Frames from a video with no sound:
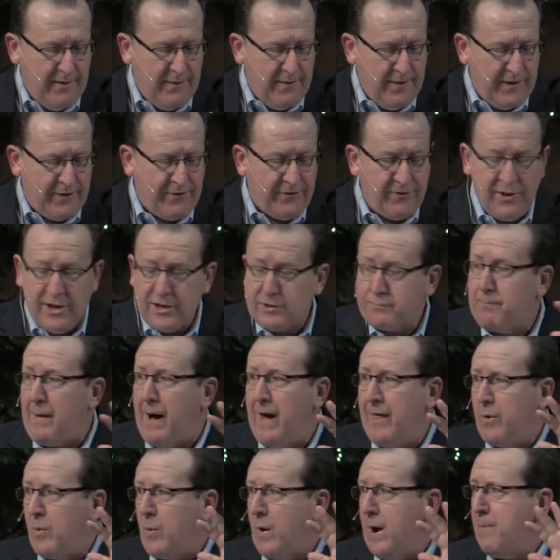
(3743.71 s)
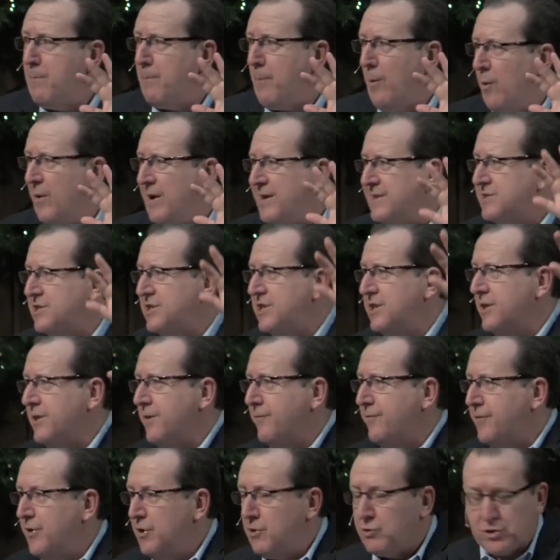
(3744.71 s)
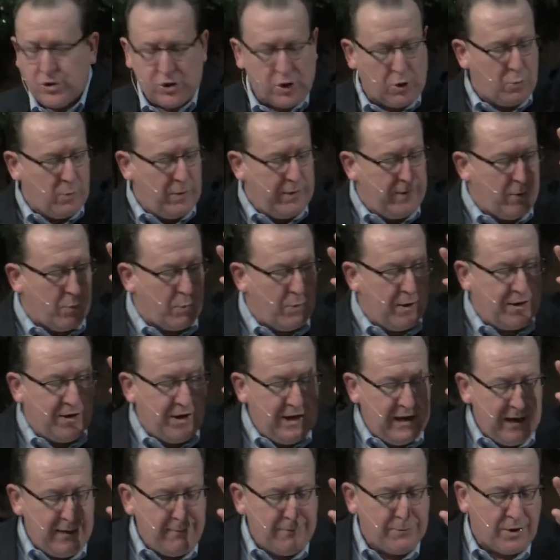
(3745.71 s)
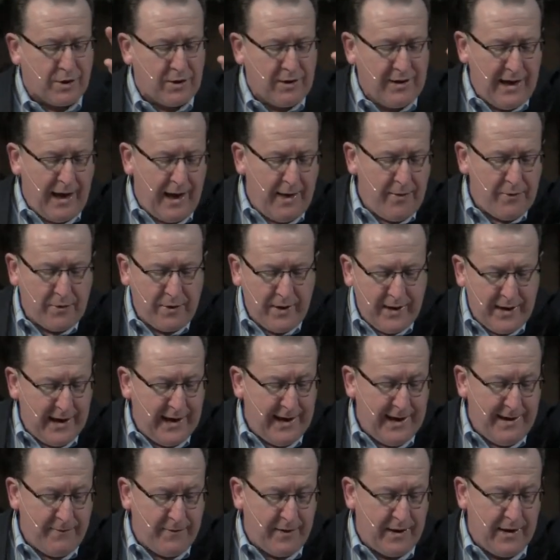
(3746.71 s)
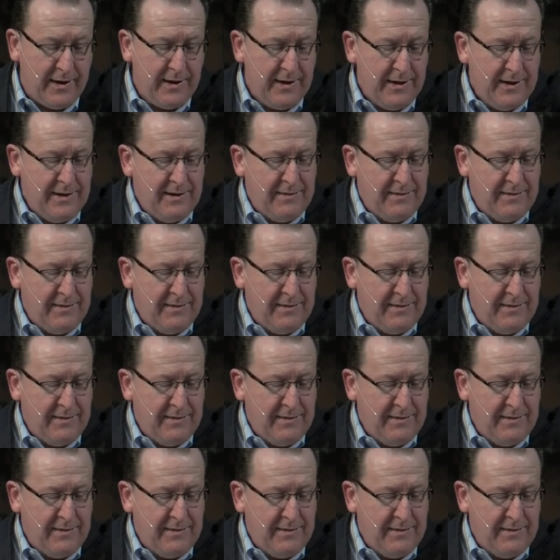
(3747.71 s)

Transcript: This, this, by the way, points into the future when the redeemed are gathered in heaven.